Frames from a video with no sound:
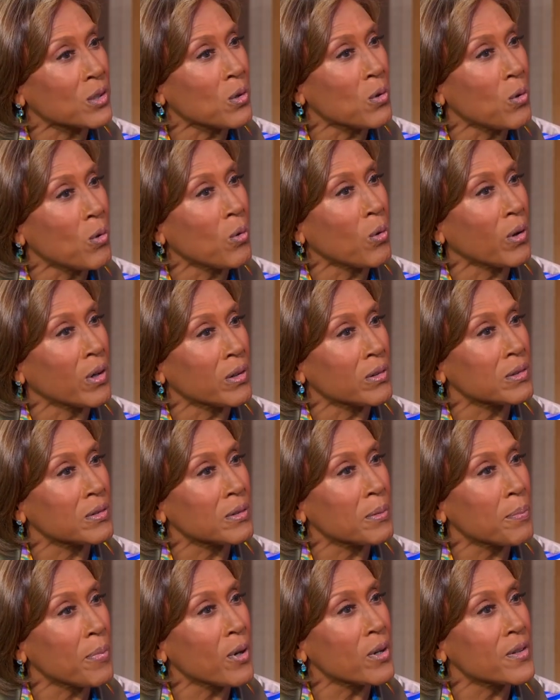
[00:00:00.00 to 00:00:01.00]
core,
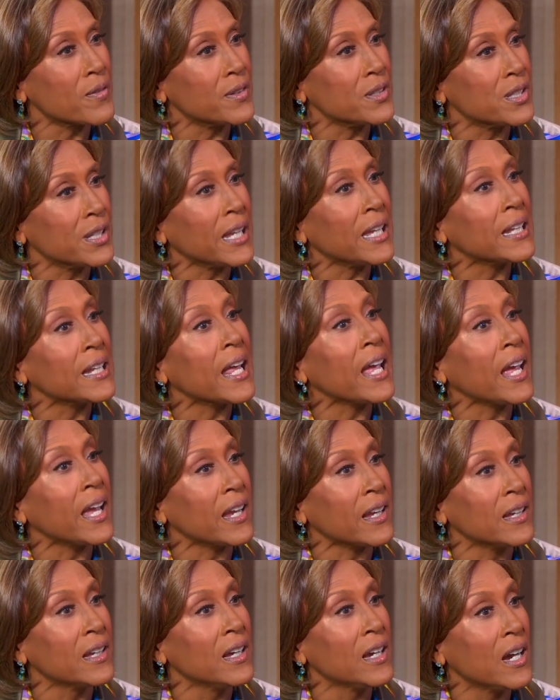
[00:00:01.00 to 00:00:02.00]
part of the
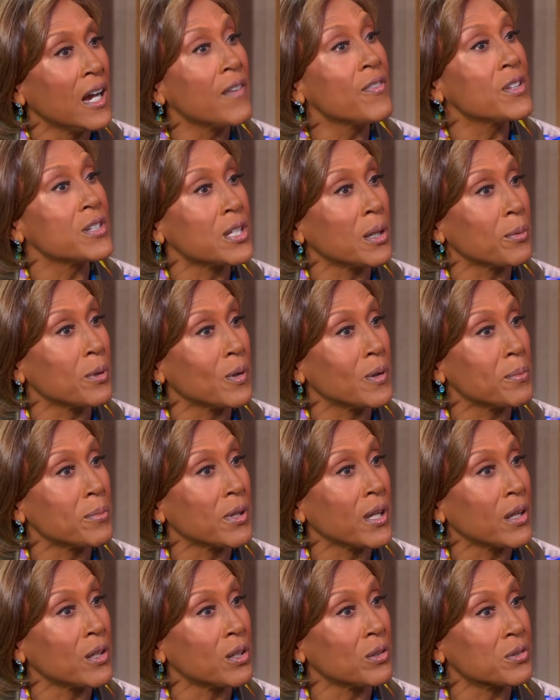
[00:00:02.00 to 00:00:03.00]
DNA of the
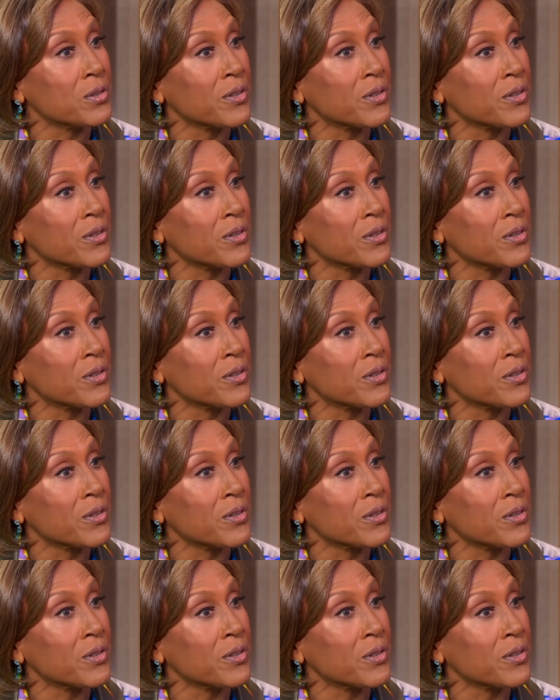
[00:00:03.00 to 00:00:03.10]
WNBA, don't